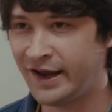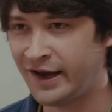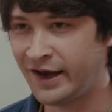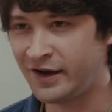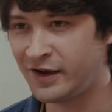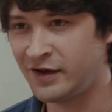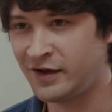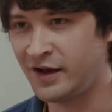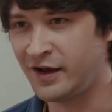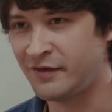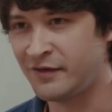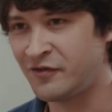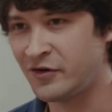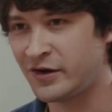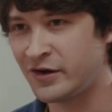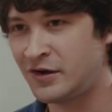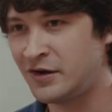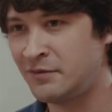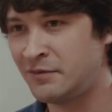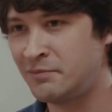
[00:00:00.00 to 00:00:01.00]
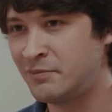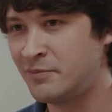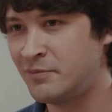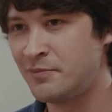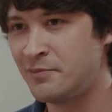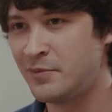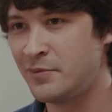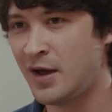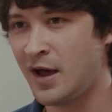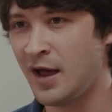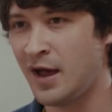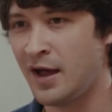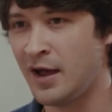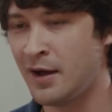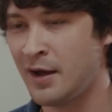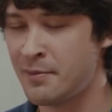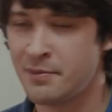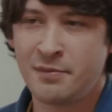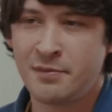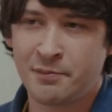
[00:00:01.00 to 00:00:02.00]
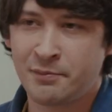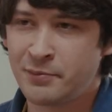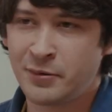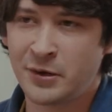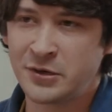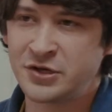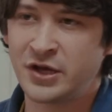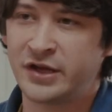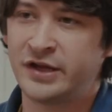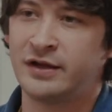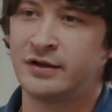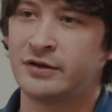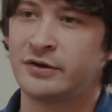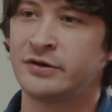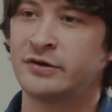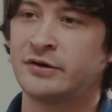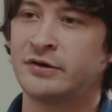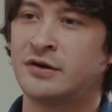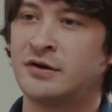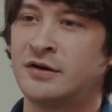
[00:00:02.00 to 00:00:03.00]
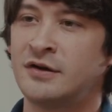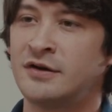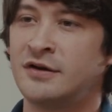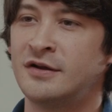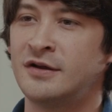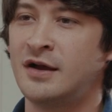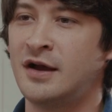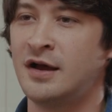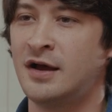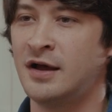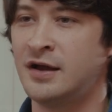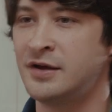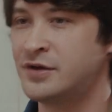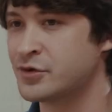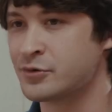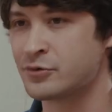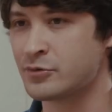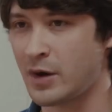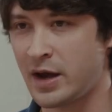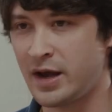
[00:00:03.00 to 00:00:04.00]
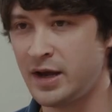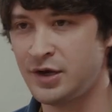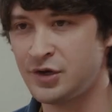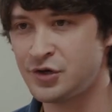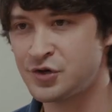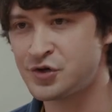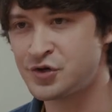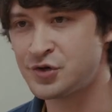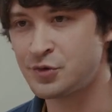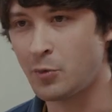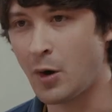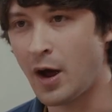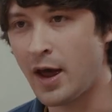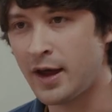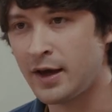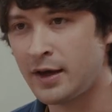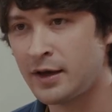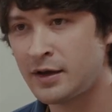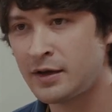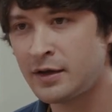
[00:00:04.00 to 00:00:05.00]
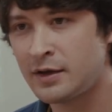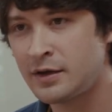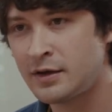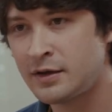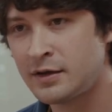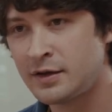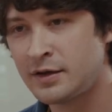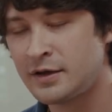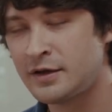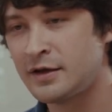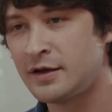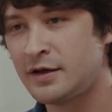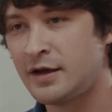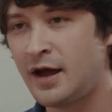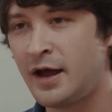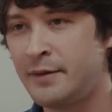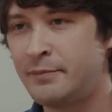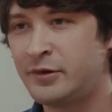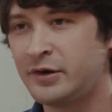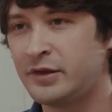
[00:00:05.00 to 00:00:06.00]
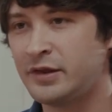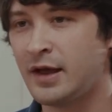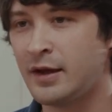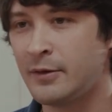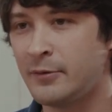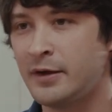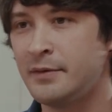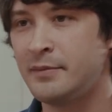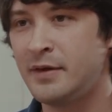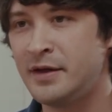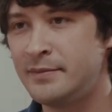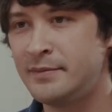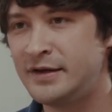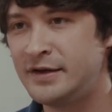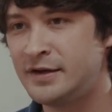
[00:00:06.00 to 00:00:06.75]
in a very particular deranged way. I'd put it that way, maybe.